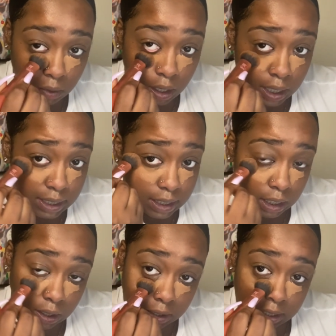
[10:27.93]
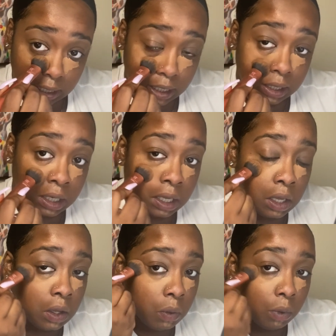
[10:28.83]
concealer sit
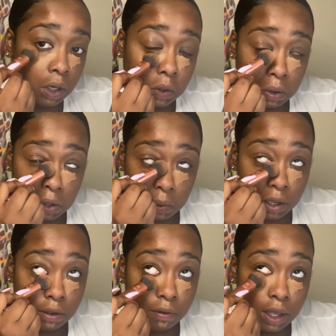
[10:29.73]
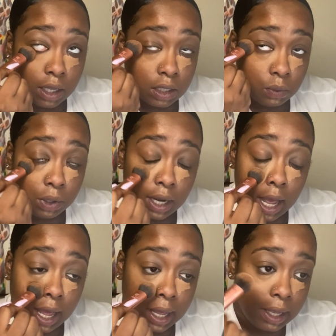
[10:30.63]
when you're doing a quick face. When
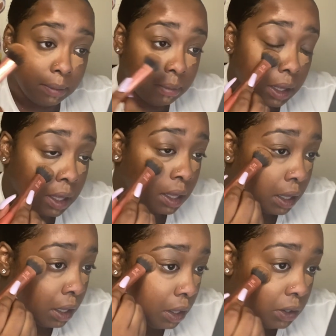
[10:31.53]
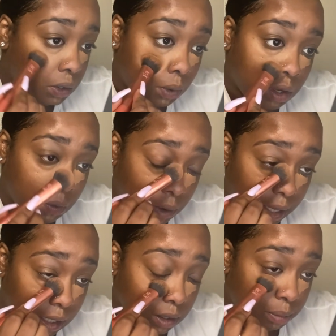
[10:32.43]
I'm doing a
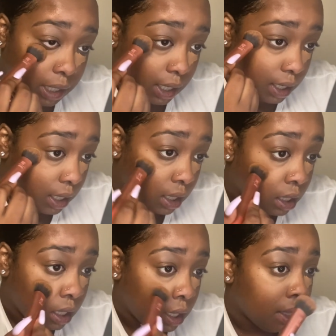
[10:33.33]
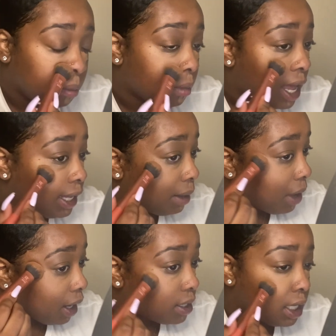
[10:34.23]
regular beat, I let my
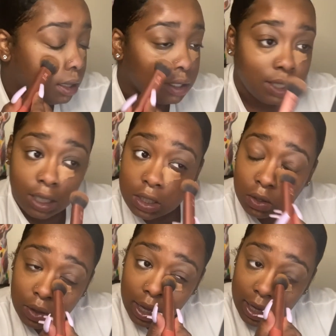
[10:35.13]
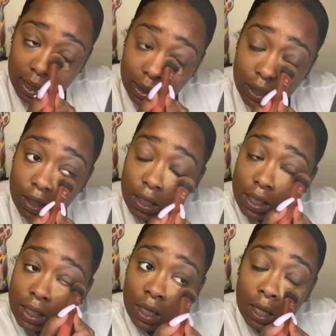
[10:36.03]
concealer sit so that it
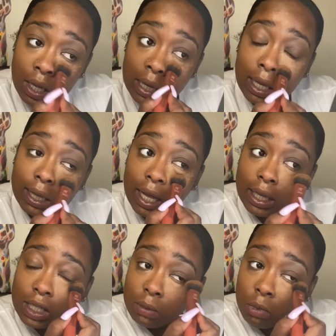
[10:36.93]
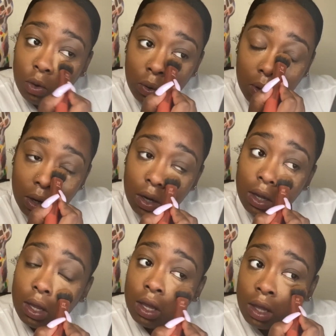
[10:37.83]
looks like it's more,
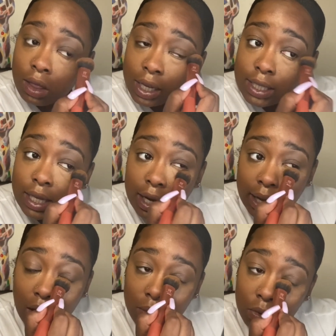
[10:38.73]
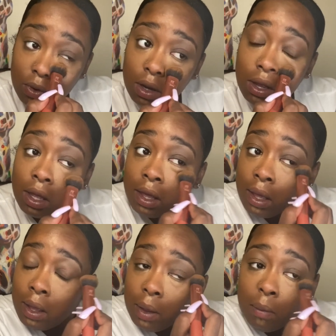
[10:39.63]
like it's standing out more.
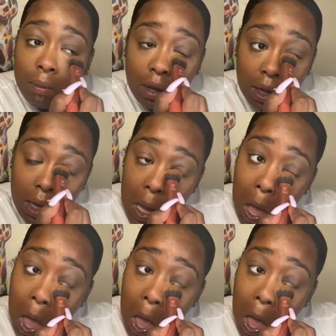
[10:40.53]
But